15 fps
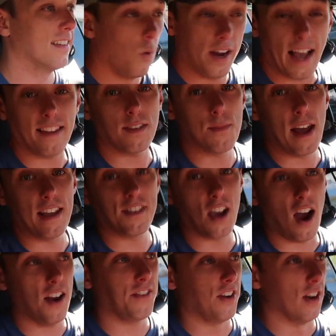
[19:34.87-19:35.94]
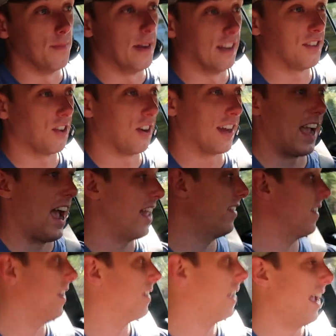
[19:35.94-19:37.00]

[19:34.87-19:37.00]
We got some nice cars here in Minnesota, guys.